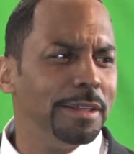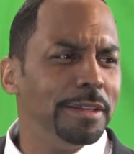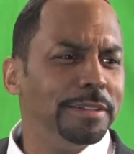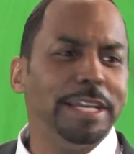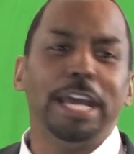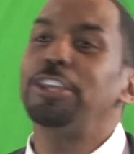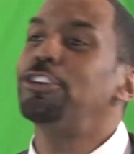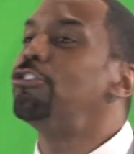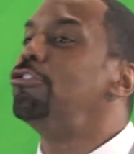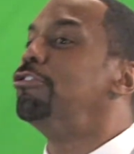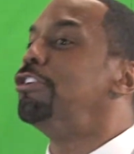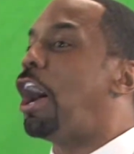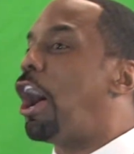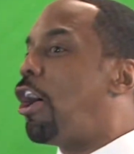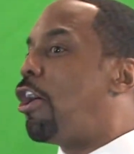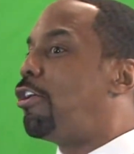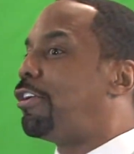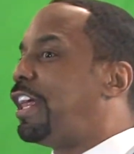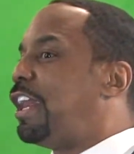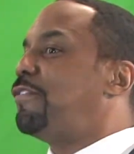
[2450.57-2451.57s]
Now you
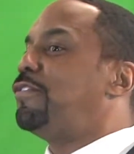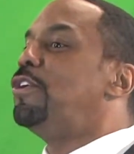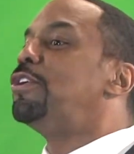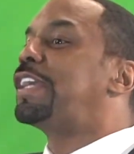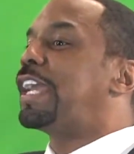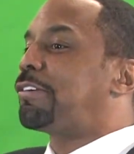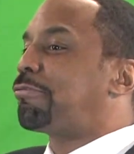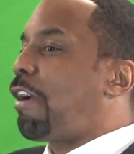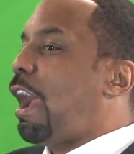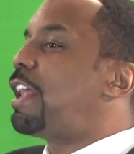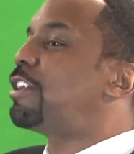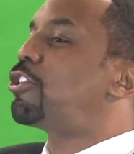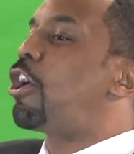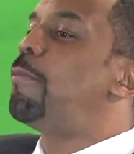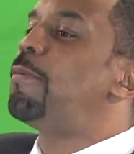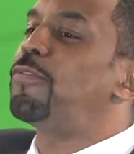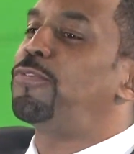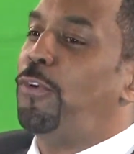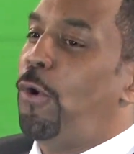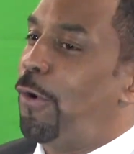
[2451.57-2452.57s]
know that if you get right and go
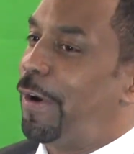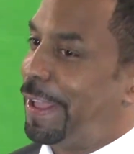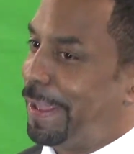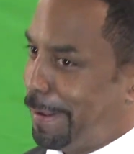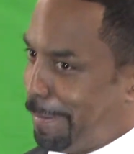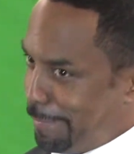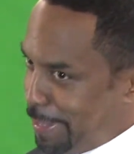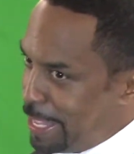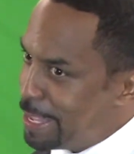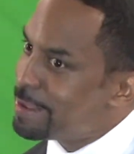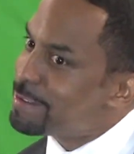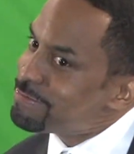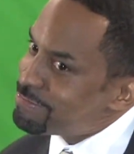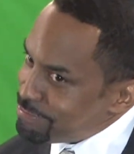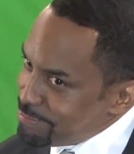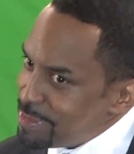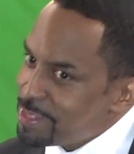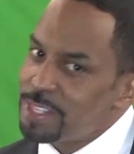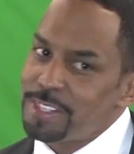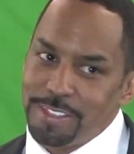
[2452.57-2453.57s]
before him, he
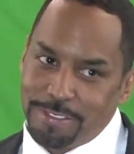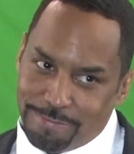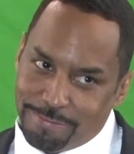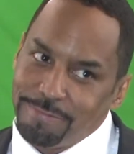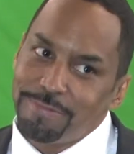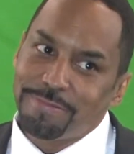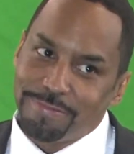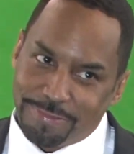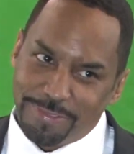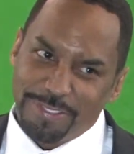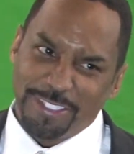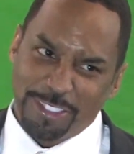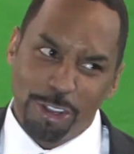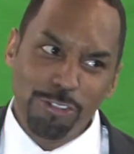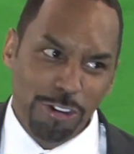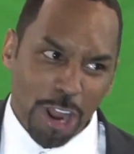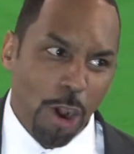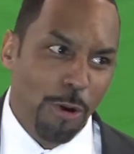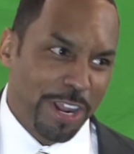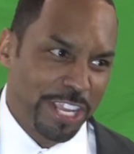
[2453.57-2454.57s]
you
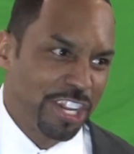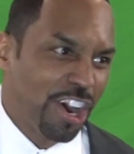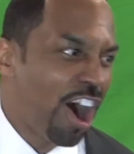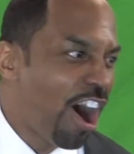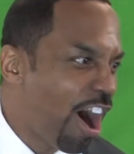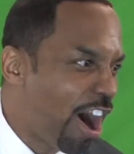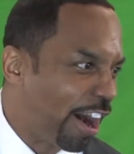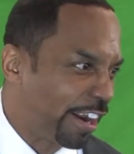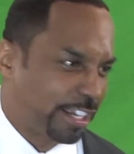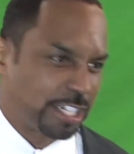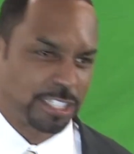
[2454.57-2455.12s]
know in your heart,